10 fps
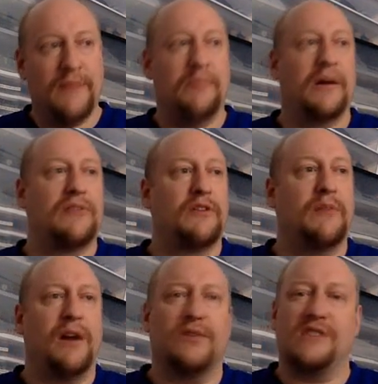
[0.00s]
but there are
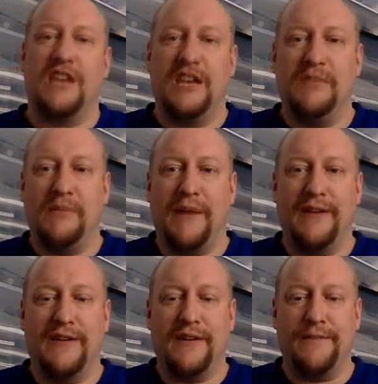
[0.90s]
models that need to be
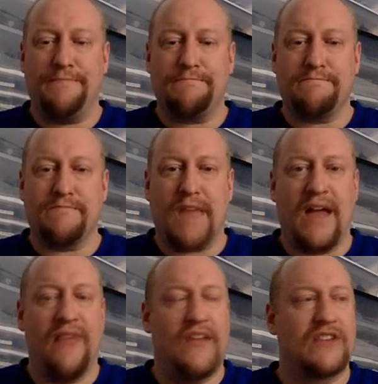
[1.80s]
painted,
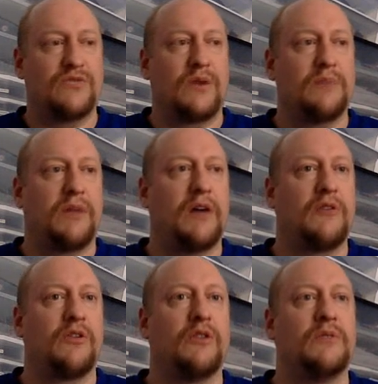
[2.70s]
and that's what I'm
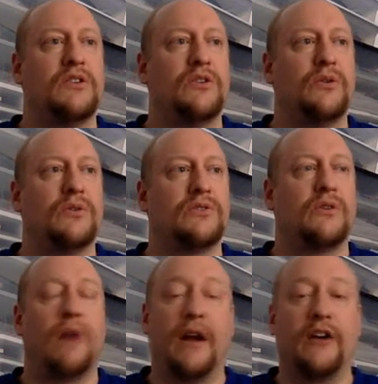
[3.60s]
probably going to do.
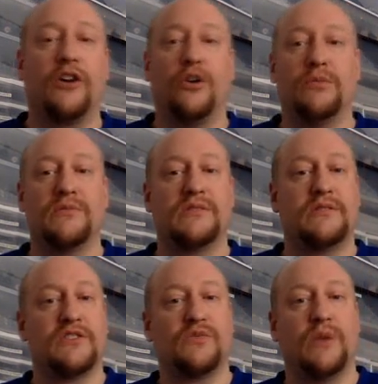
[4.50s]
So Iron Golems
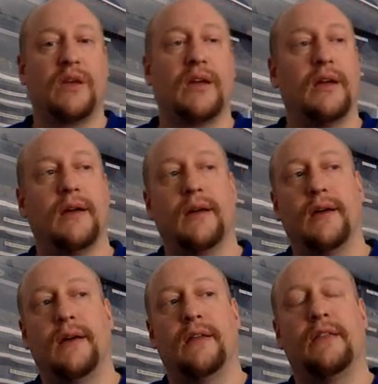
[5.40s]
this week,
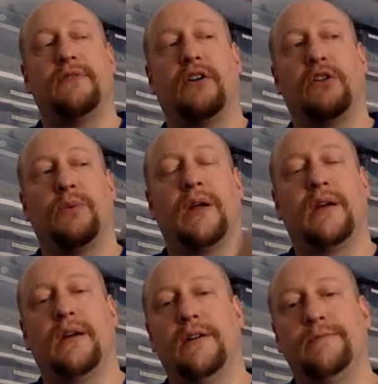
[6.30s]
the following
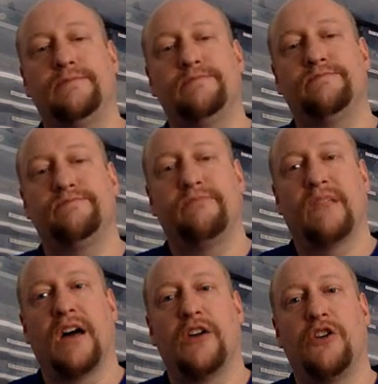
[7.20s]
week,
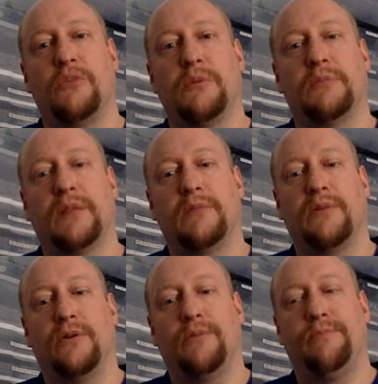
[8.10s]
human Blood
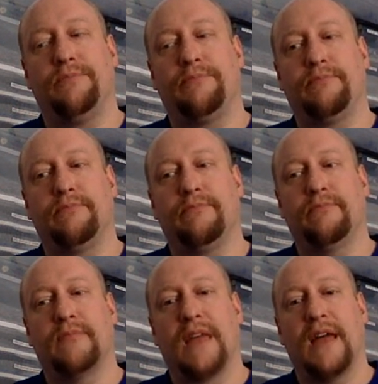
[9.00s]
Bowl.
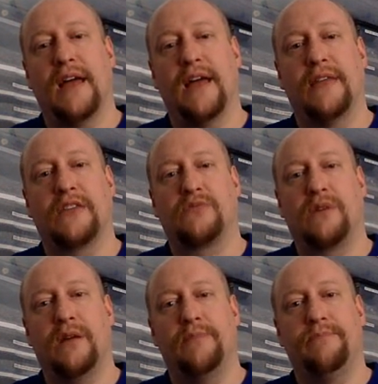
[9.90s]
And that's
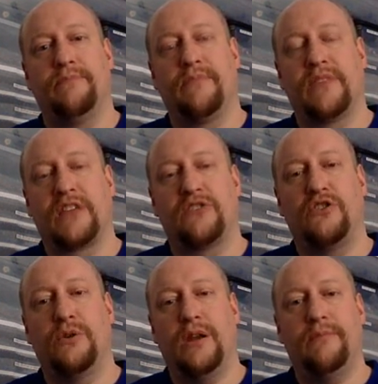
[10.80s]
where I am. Thanks for
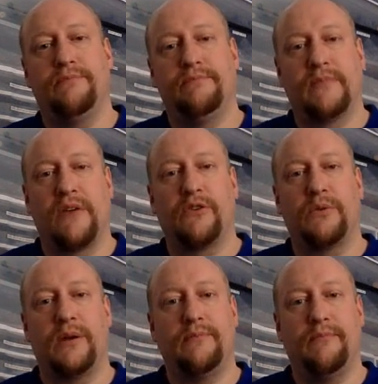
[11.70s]
tuning in. Have a good
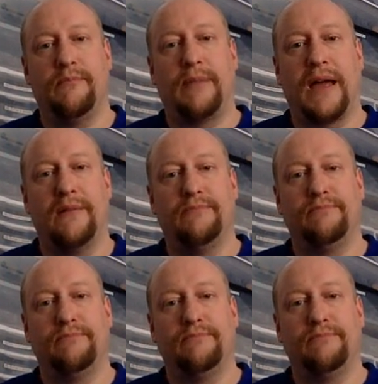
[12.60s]
one. Bye.